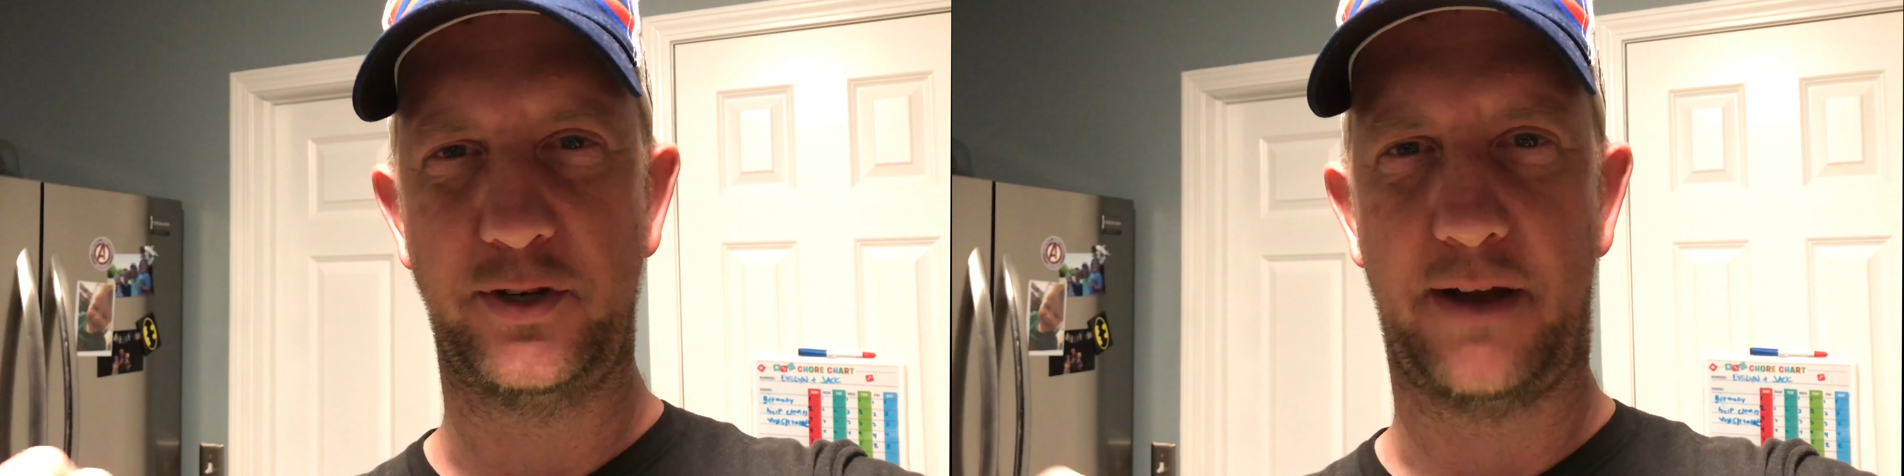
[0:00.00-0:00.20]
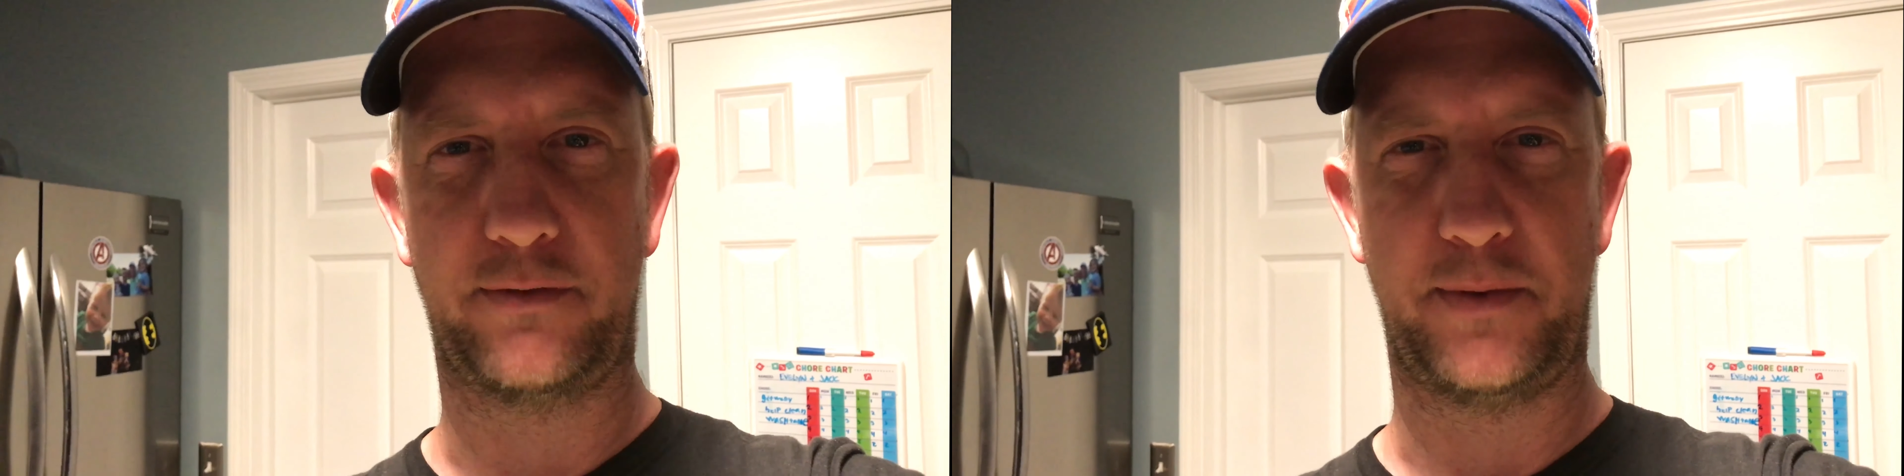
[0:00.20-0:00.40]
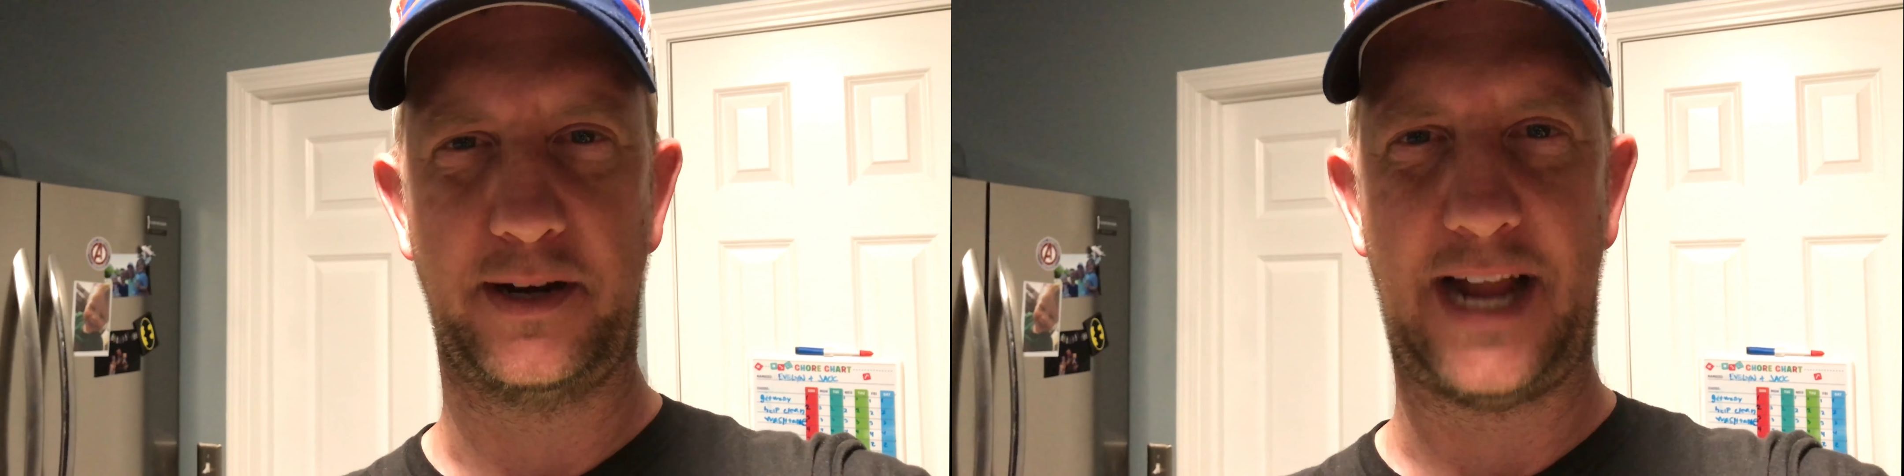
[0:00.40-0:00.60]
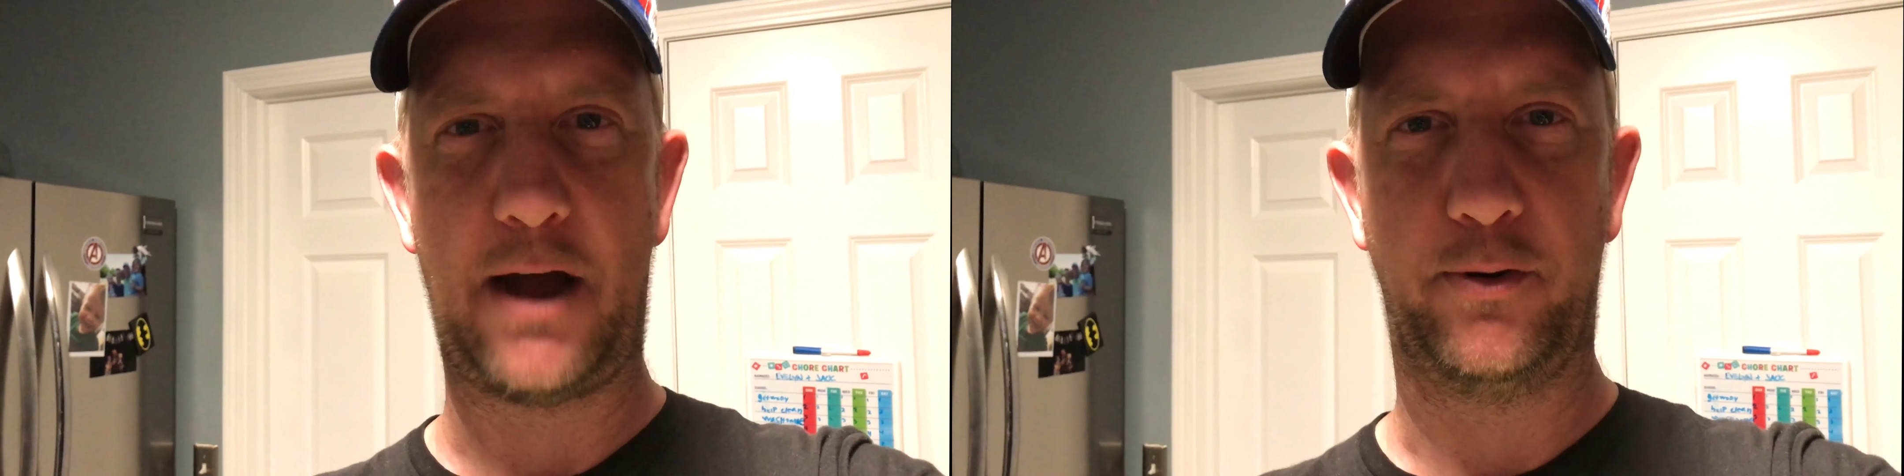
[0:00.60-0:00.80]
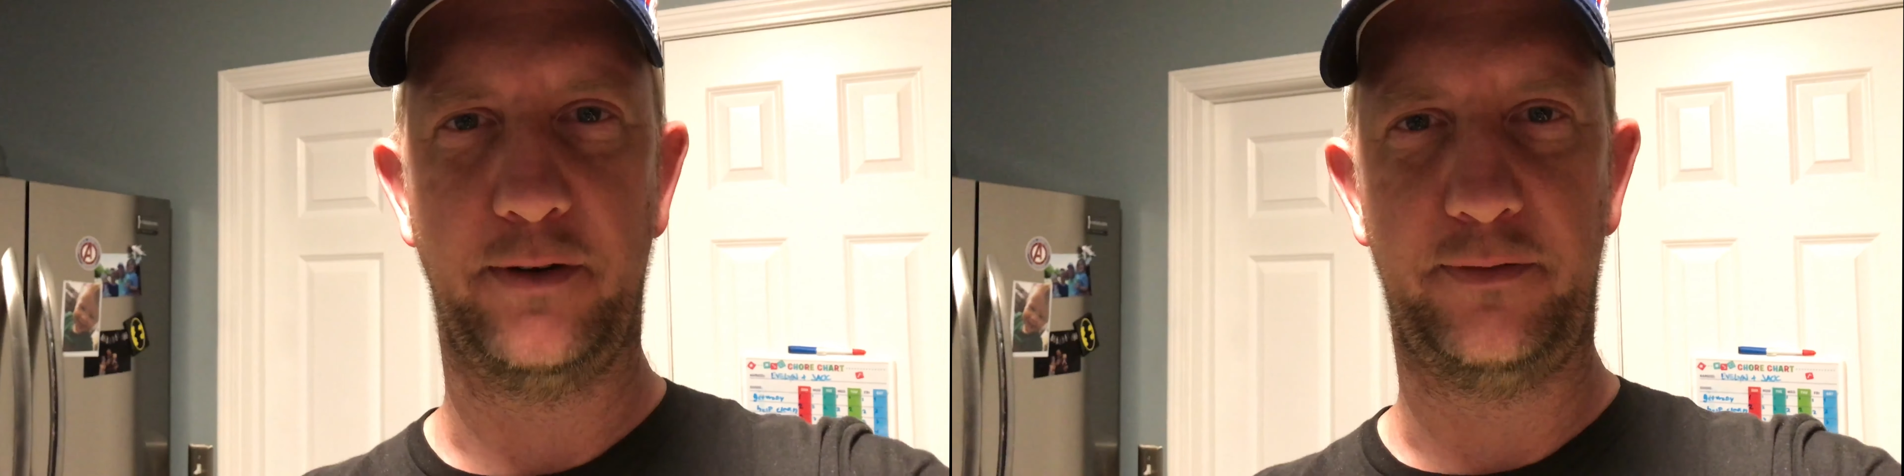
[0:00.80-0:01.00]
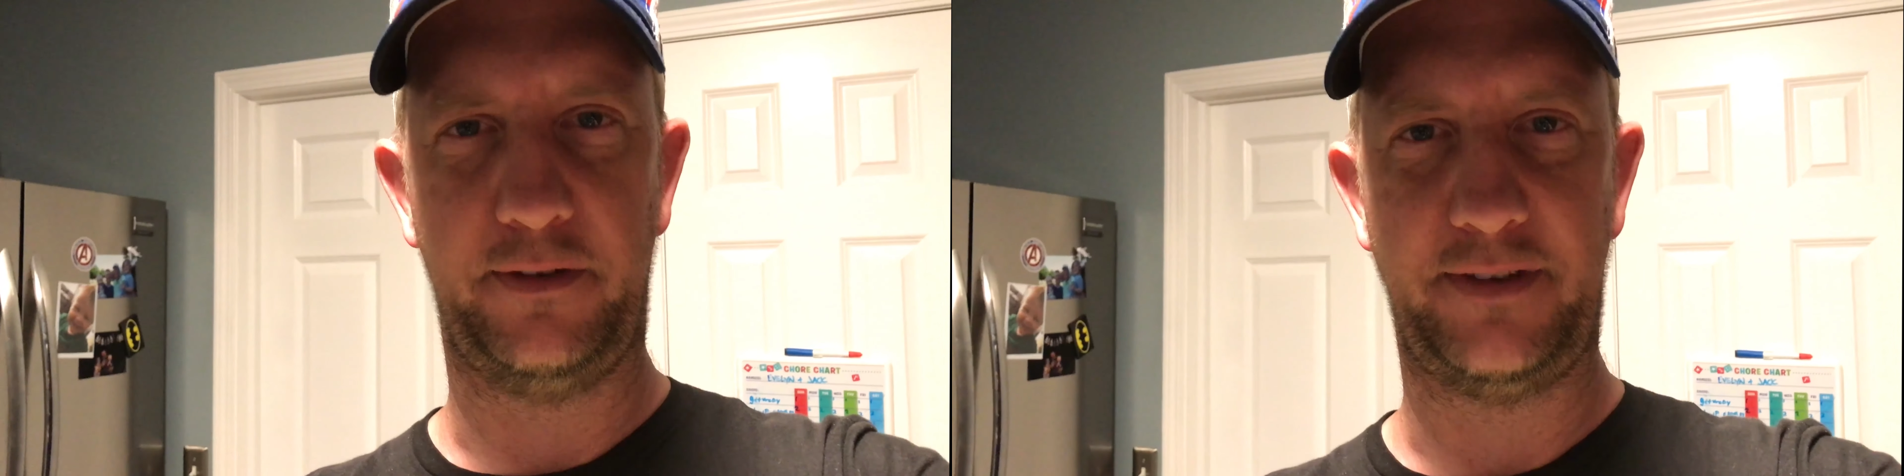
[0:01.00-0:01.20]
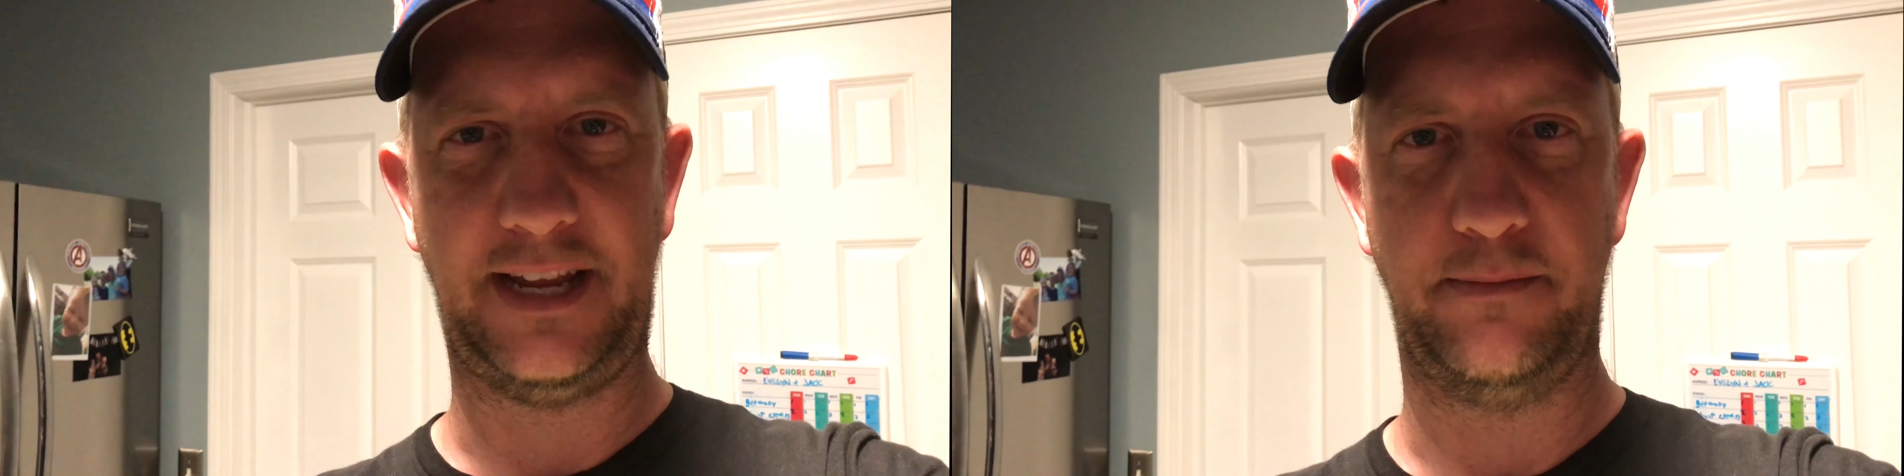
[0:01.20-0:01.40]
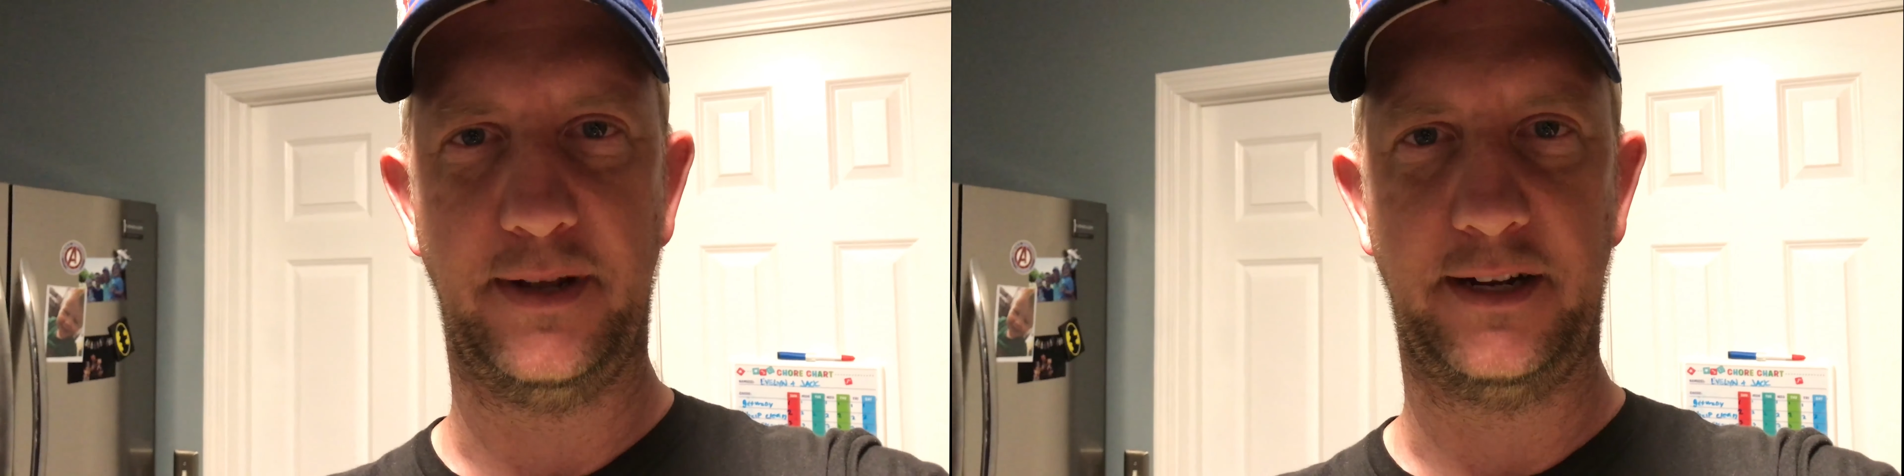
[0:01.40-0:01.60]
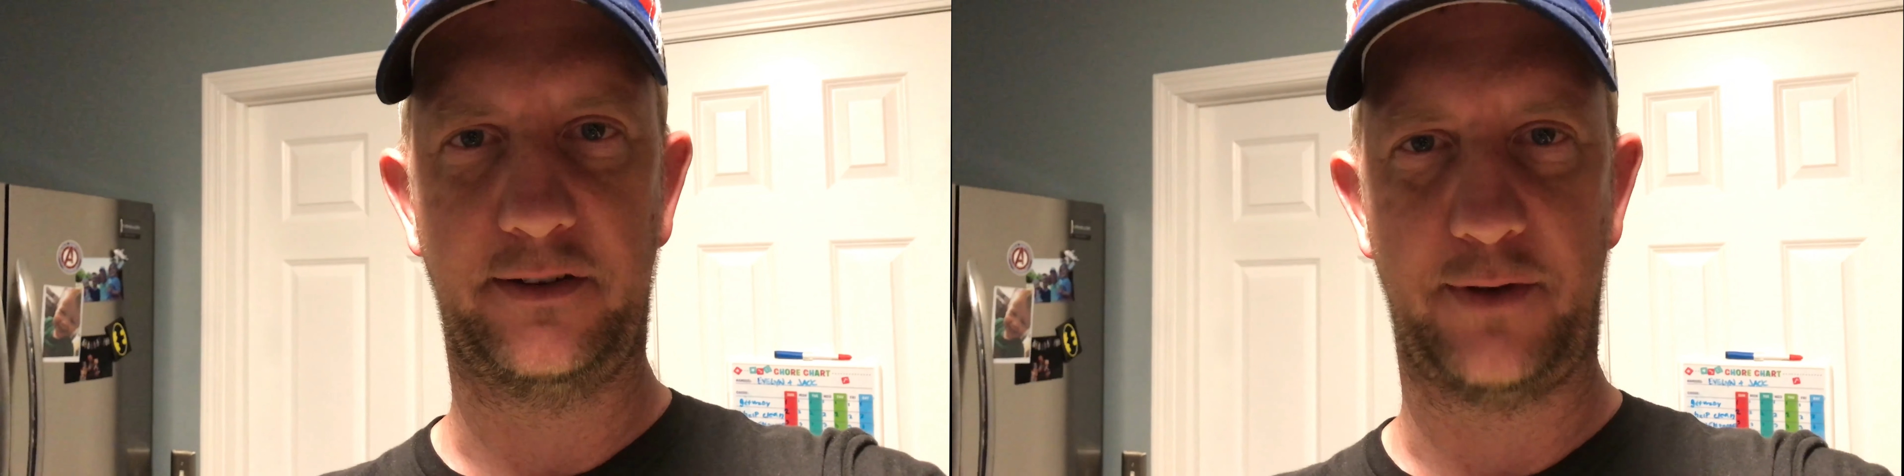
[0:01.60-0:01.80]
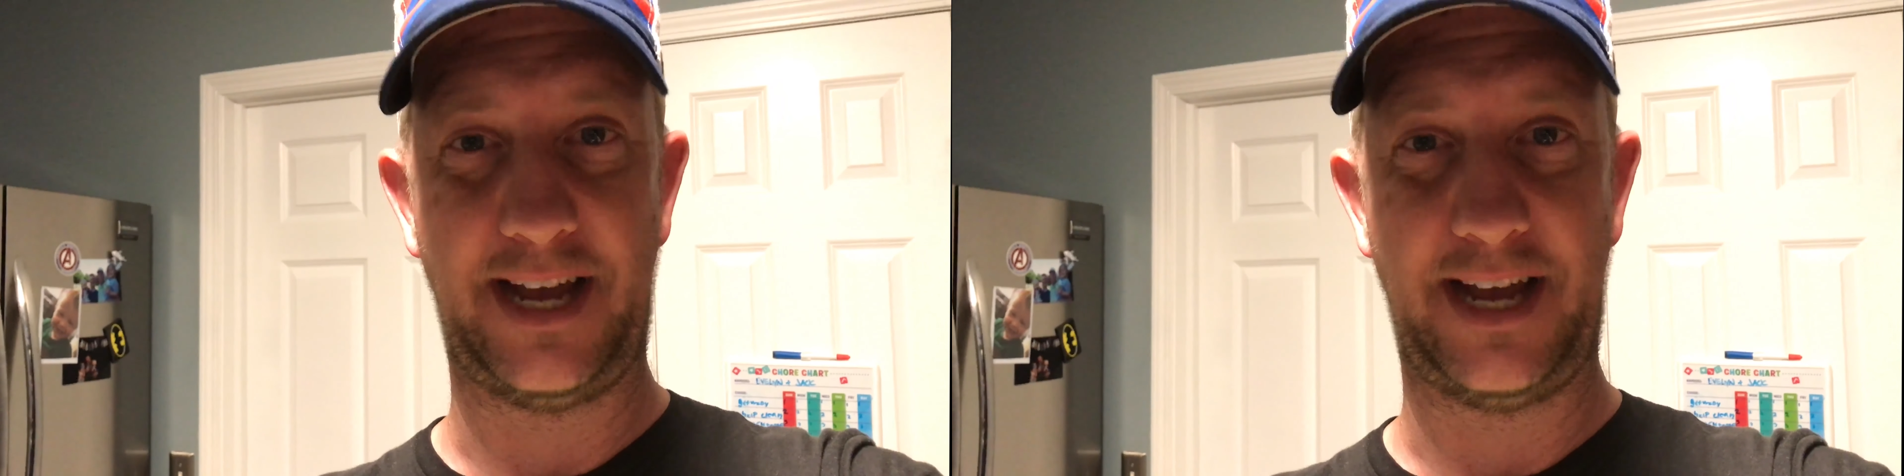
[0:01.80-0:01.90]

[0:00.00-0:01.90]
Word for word: We shot for about an hour and 15 minutes.